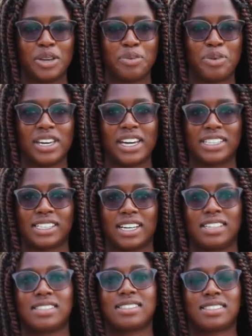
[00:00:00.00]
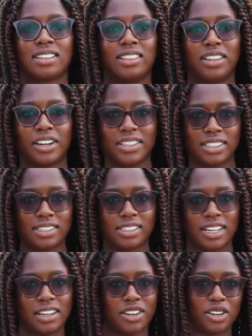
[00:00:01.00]
BHS, learn to
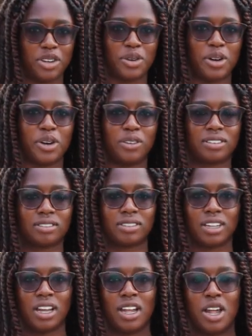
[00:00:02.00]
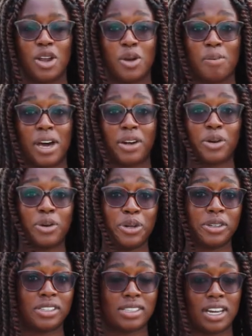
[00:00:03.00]
stand on your own. No matter who
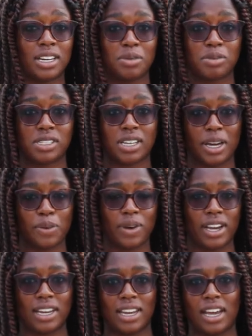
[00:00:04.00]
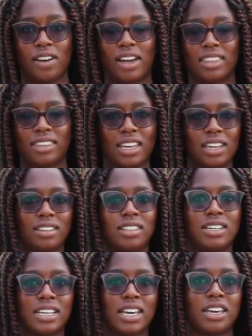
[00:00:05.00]
you're standing beside right now, at the end of
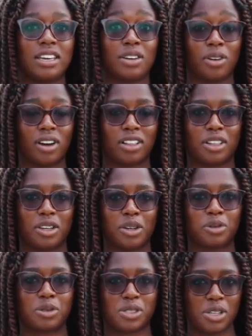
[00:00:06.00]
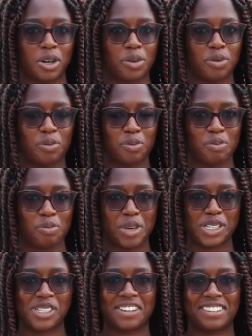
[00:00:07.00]
the day, you're all alone. So
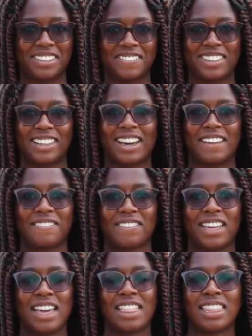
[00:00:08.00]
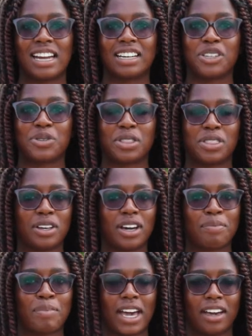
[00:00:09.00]
make sure to live a life that you can
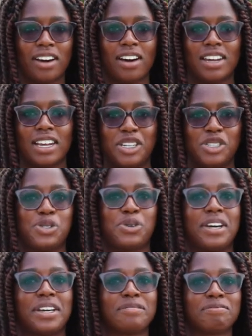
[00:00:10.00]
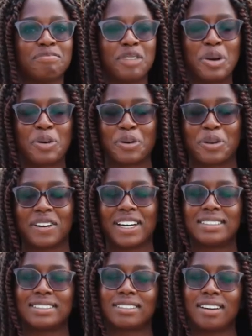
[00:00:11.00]
look back on and enjoy.
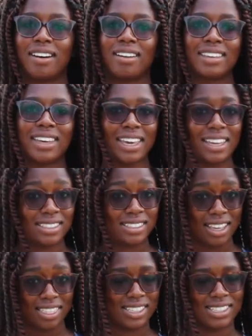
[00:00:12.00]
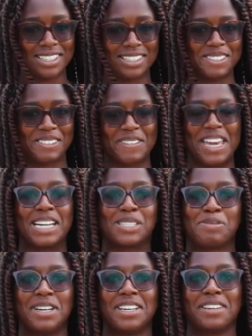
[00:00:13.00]
Regrets are the antithesis of
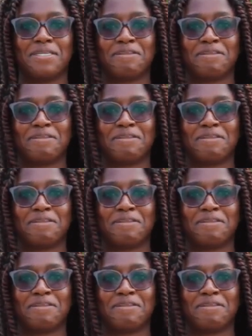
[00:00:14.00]
cash money.